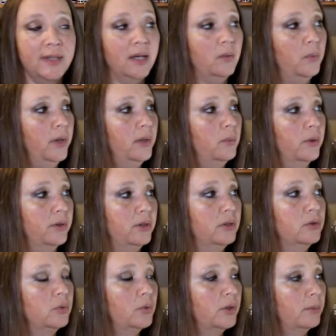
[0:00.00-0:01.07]
That way, whether
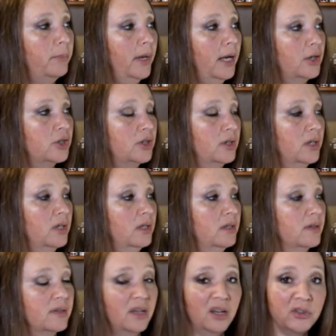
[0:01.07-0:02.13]
you're doing a batch that
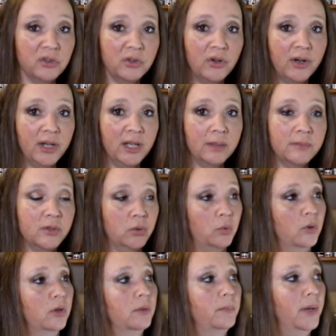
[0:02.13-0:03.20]
is 100 grams
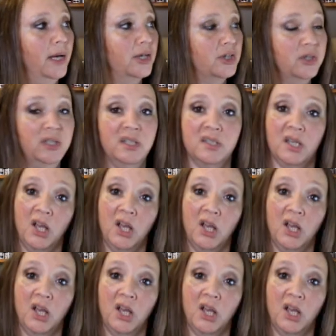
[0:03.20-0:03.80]
or a batch that is